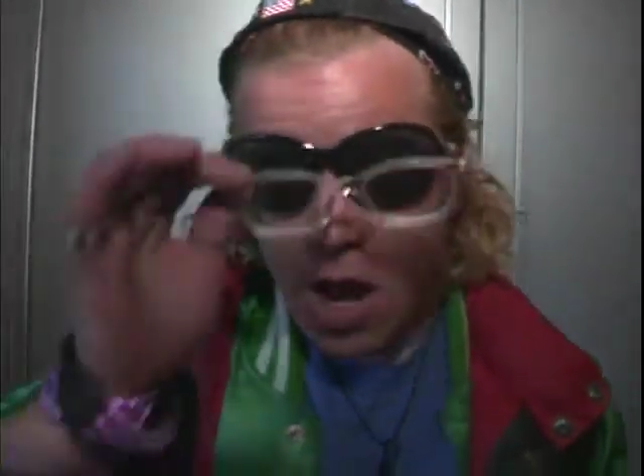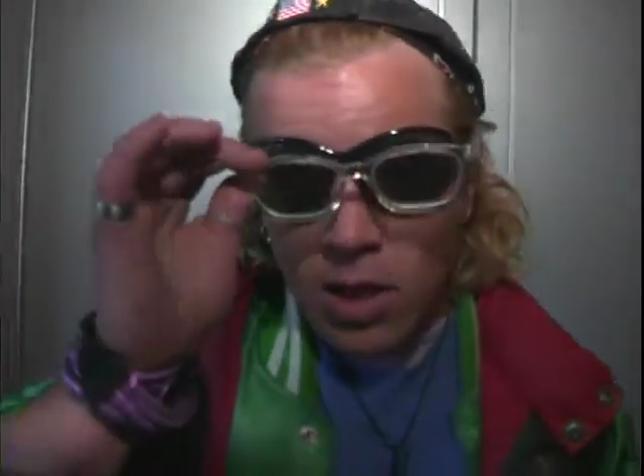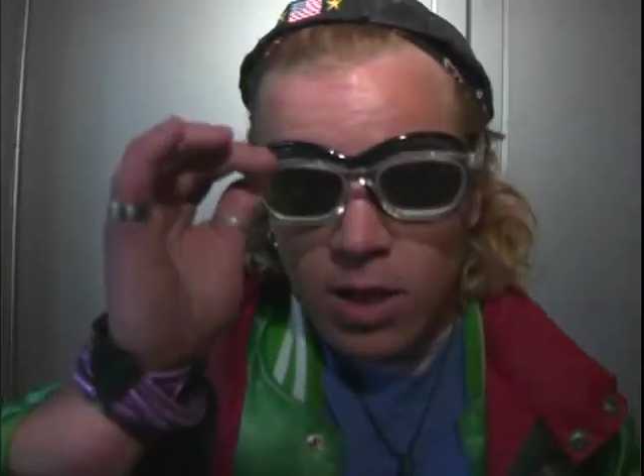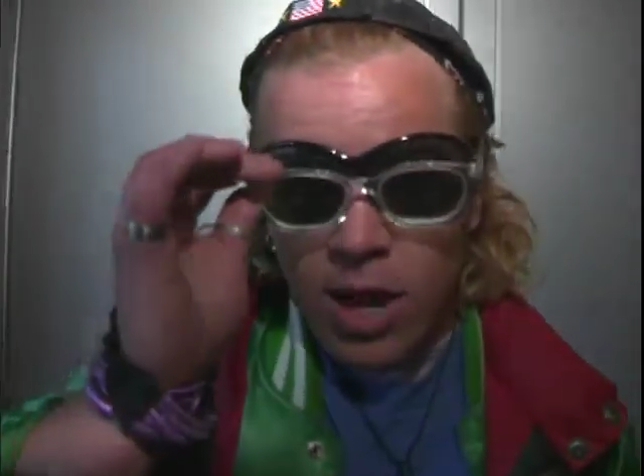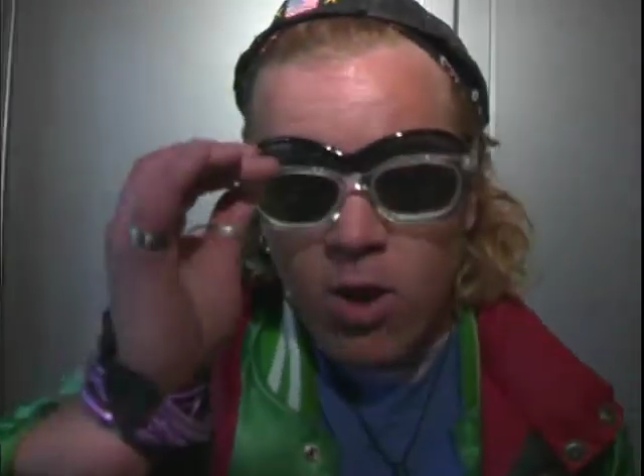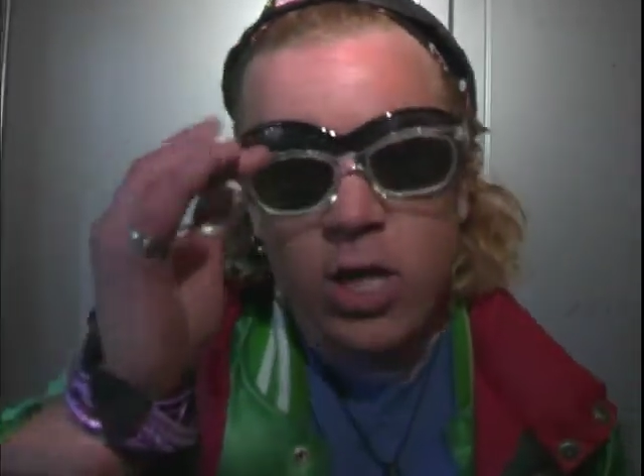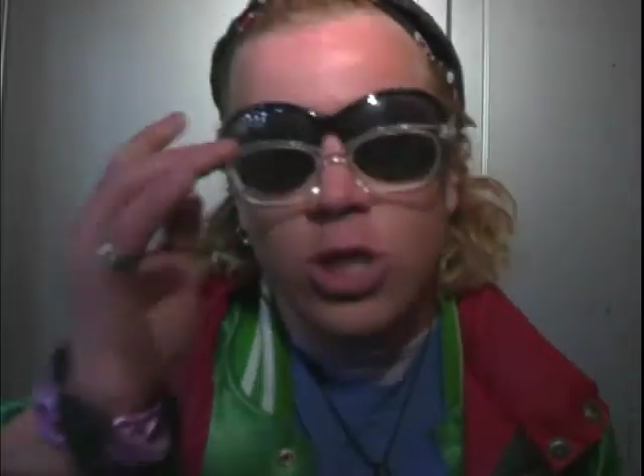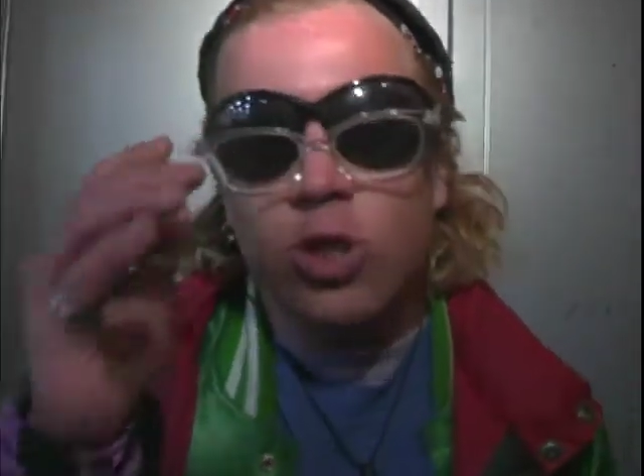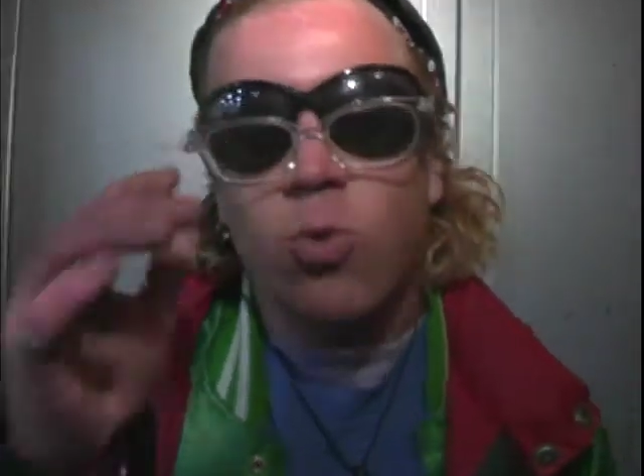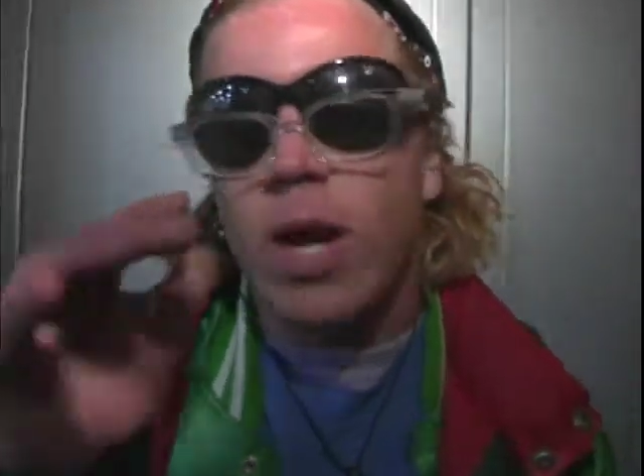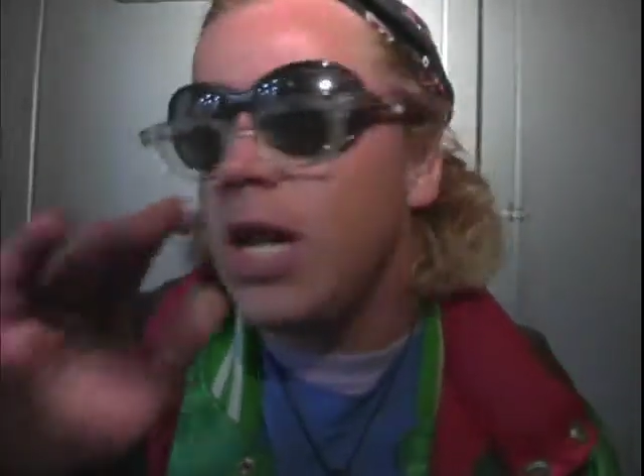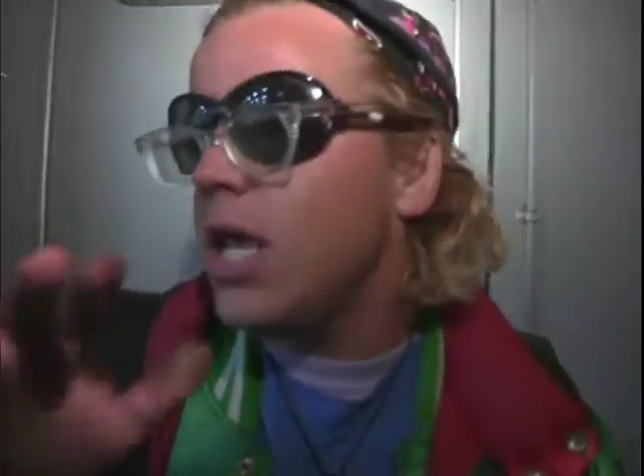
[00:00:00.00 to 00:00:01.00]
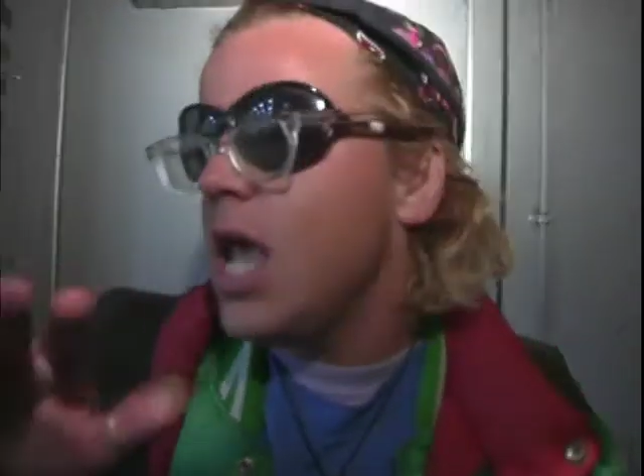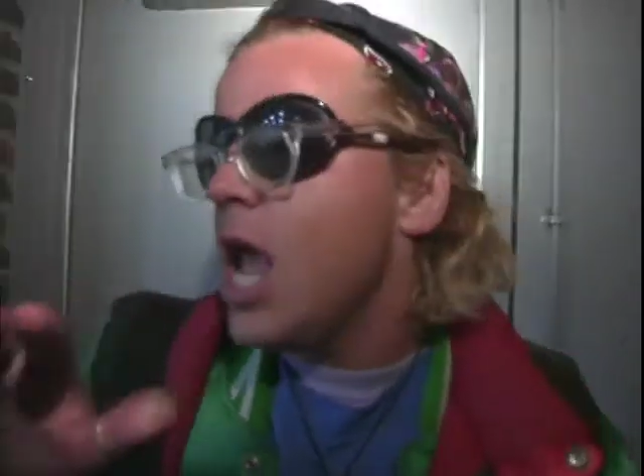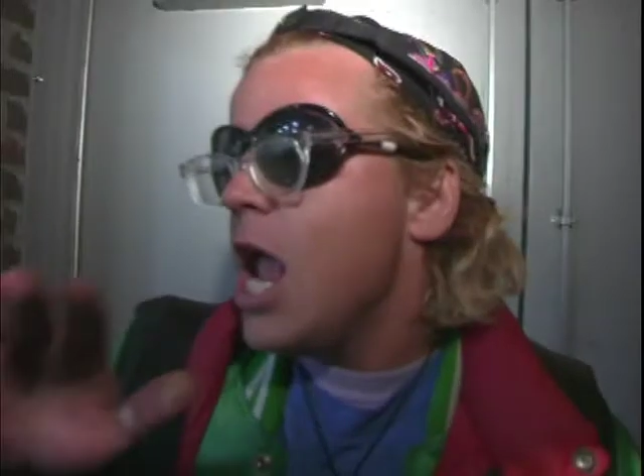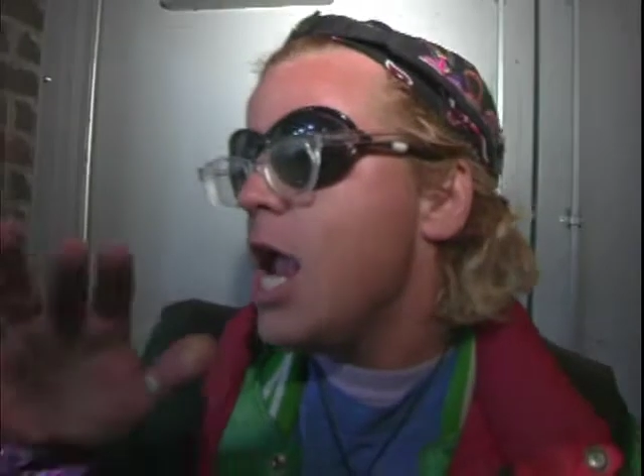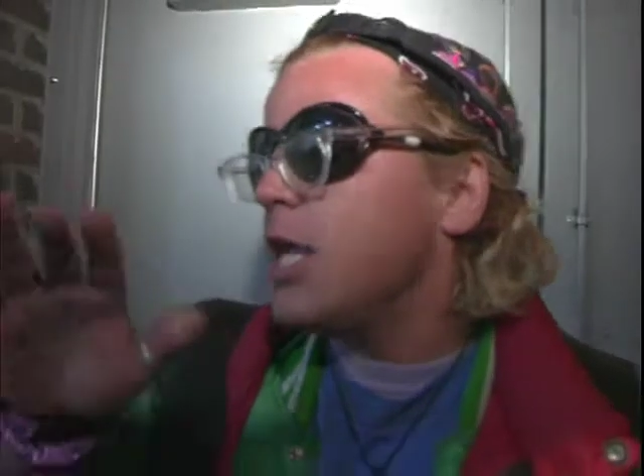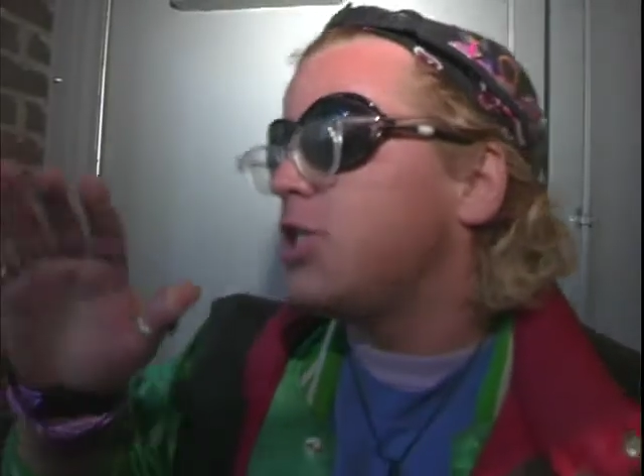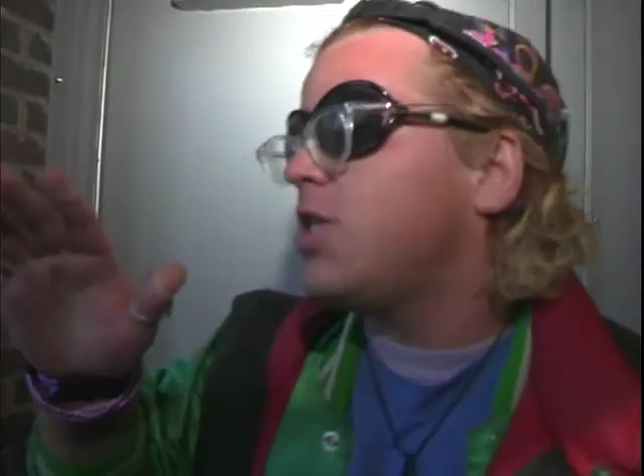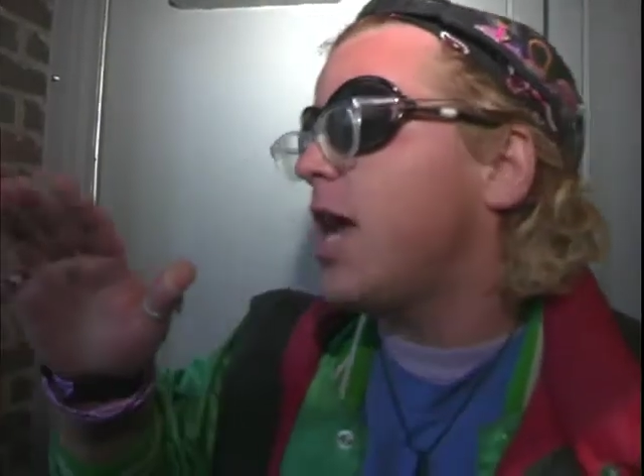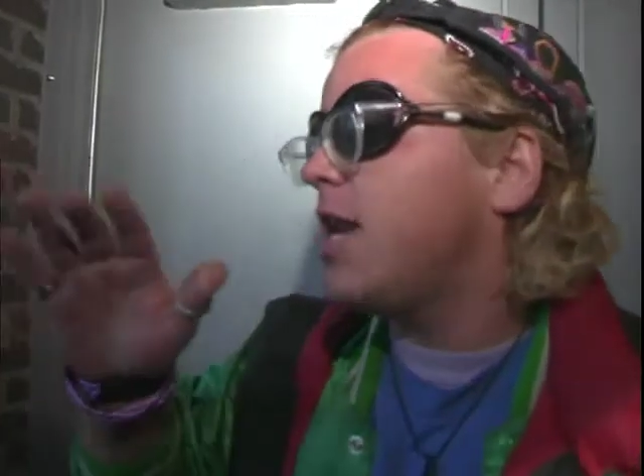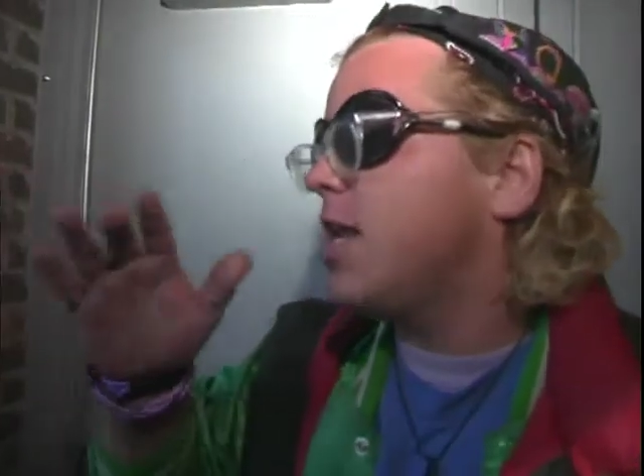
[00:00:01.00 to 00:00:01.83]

Larry Sweeney is that